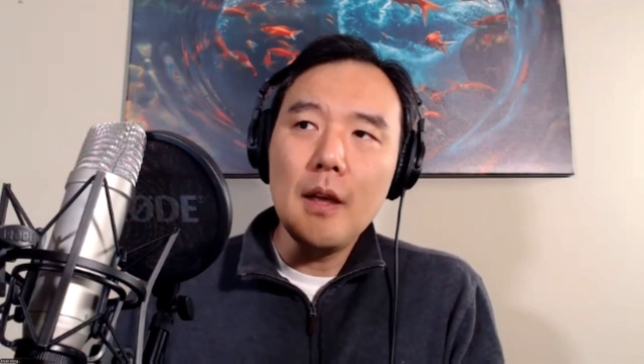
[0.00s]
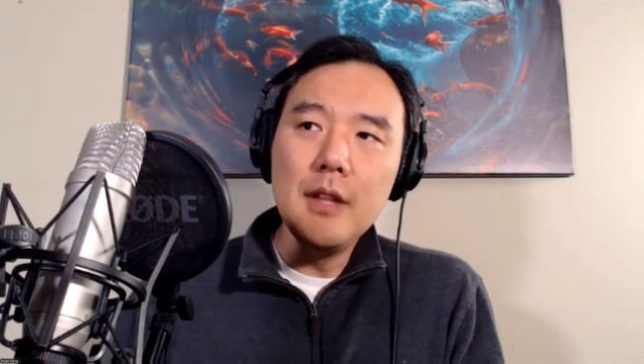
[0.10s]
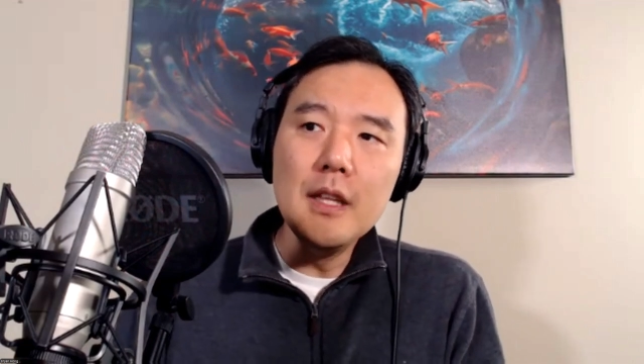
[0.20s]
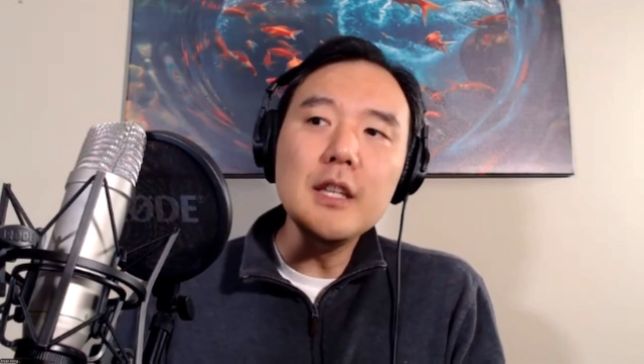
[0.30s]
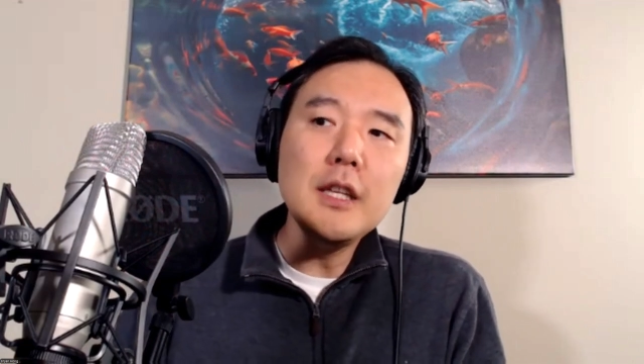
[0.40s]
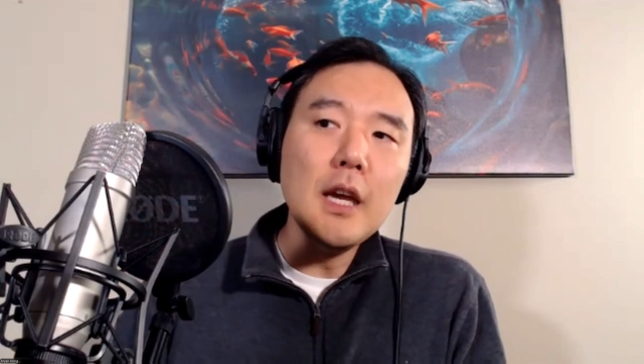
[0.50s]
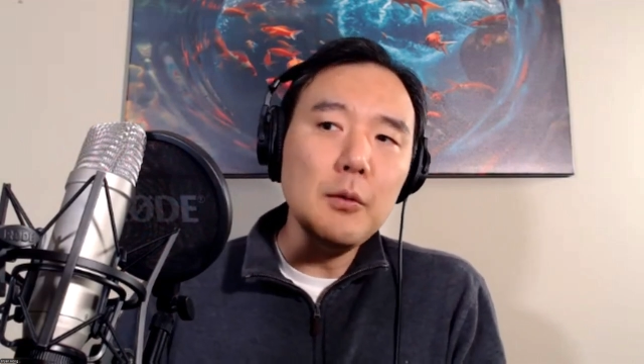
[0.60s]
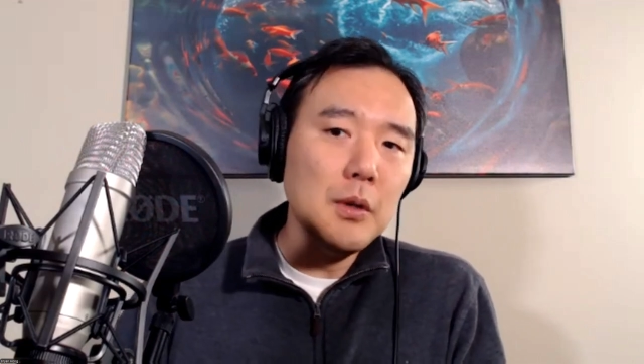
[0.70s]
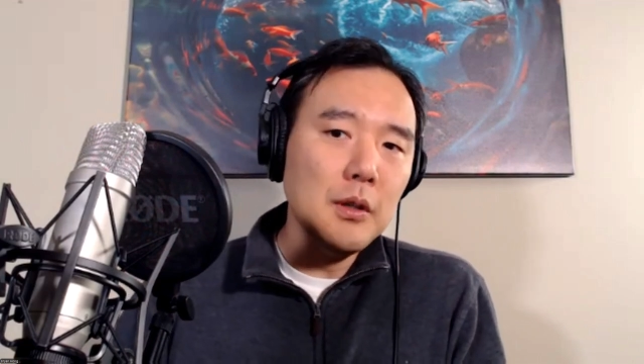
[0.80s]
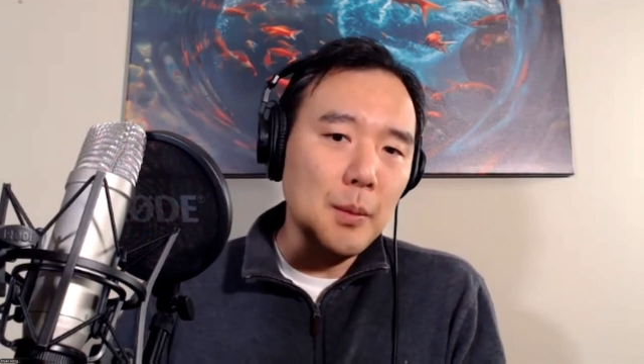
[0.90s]
Then the
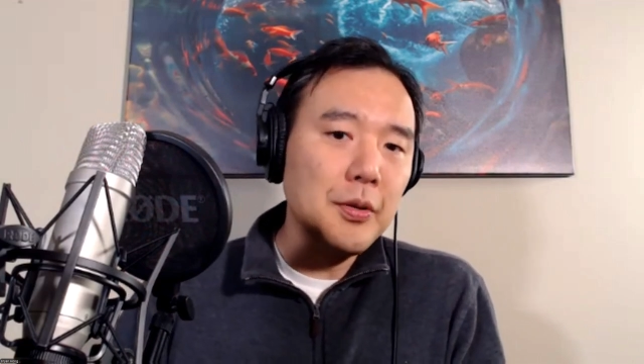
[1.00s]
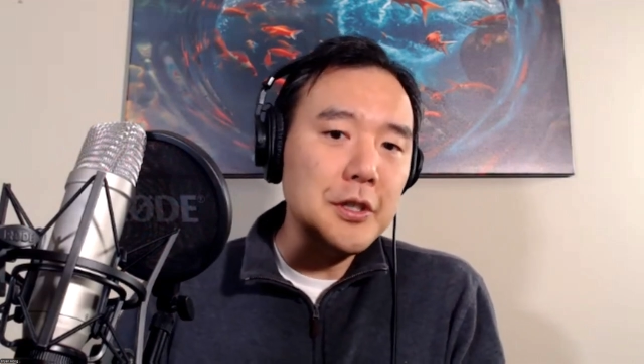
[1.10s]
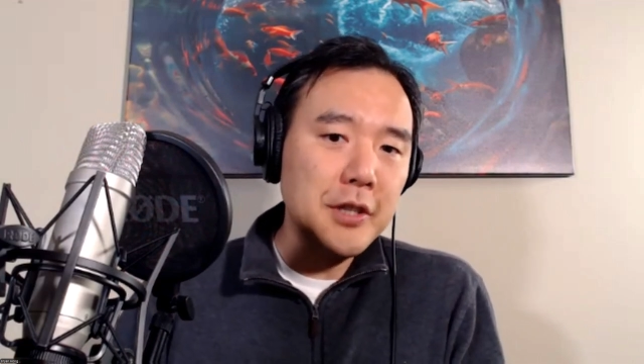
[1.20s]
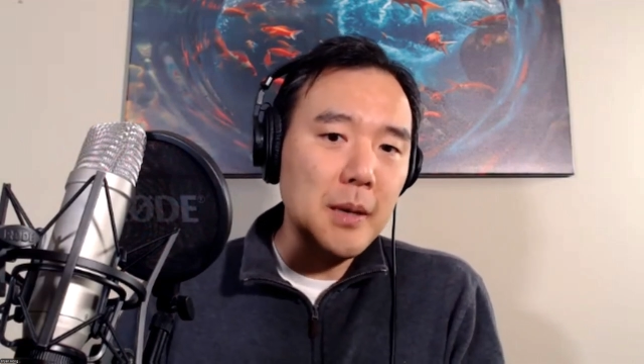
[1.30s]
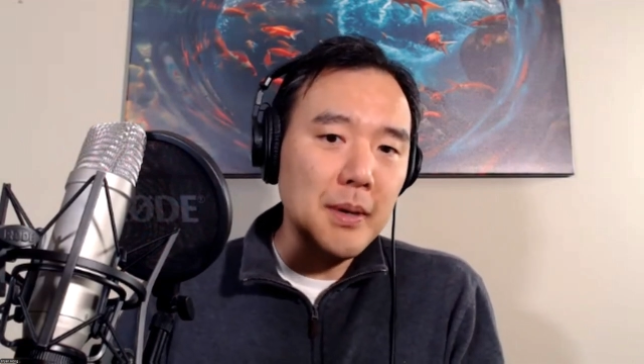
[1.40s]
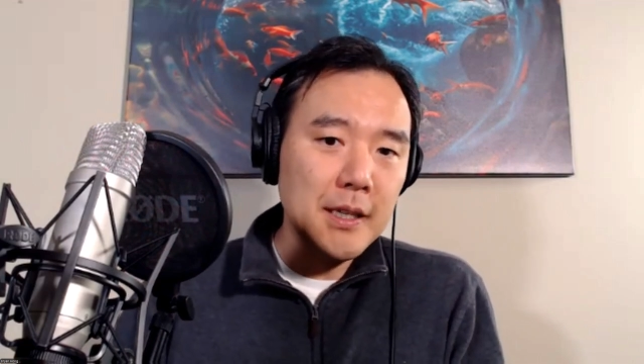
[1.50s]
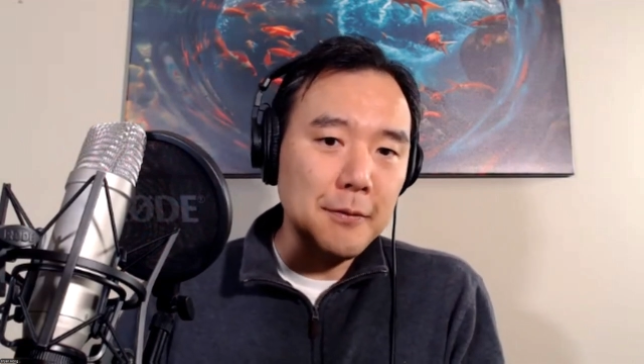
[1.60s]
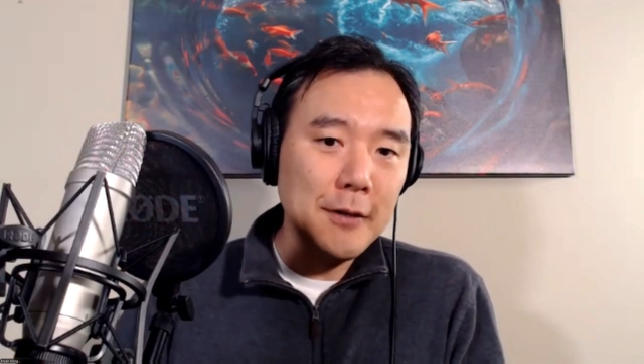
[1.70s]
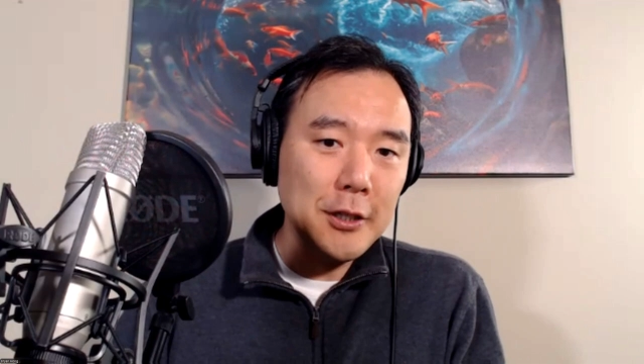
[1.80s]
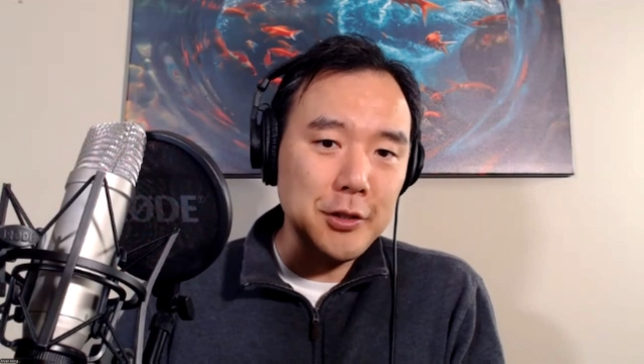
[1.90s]
yen will appreciate by
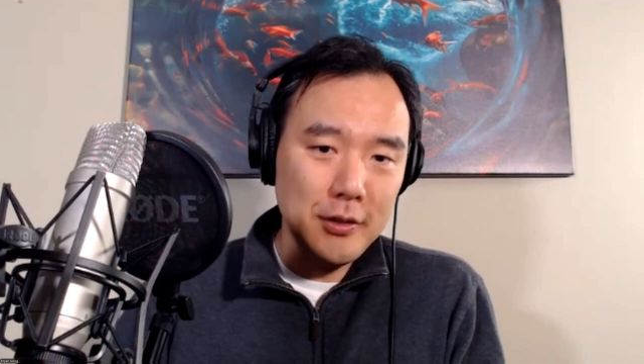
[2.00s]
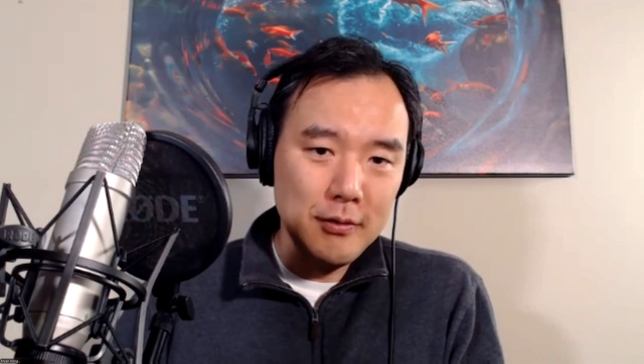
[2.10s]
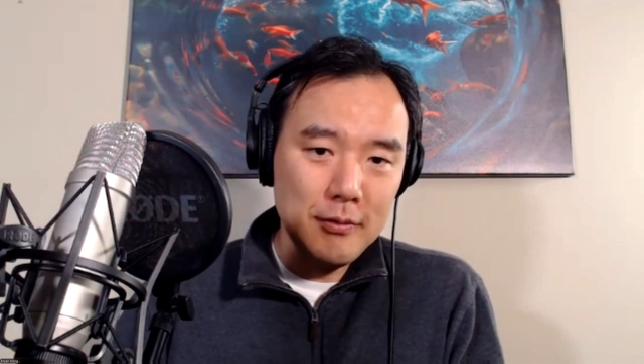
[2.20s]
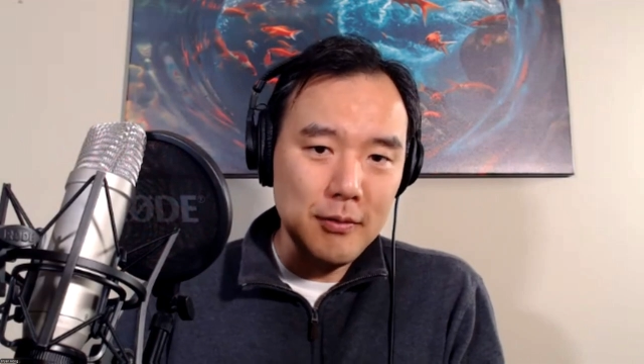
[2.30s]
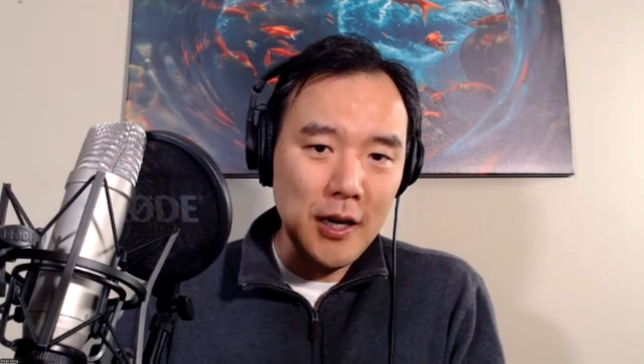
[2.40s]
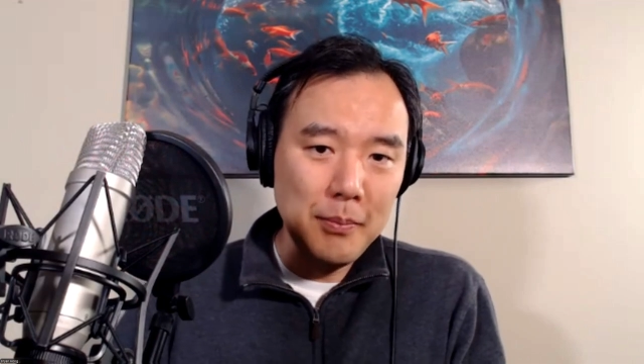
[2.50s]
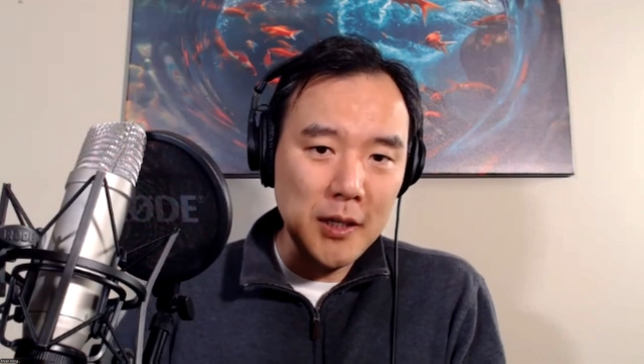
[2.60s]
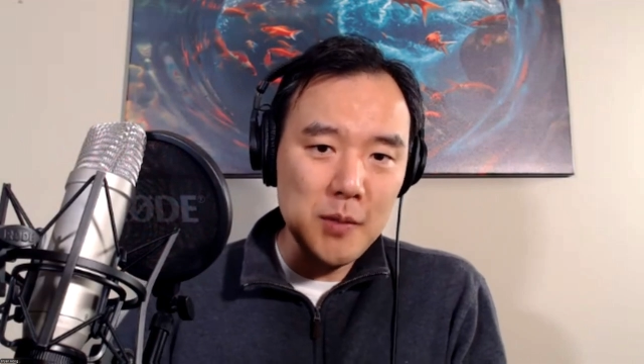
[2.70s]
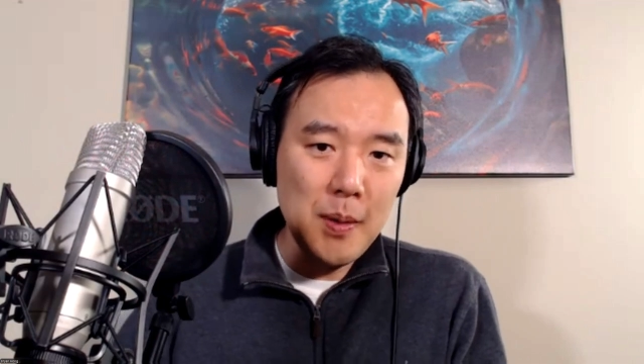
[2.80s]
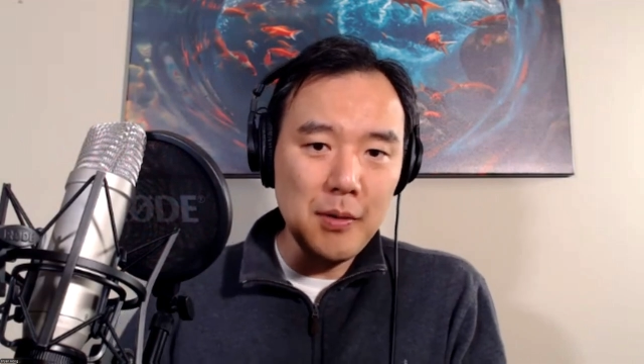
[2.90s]
definition, right? Because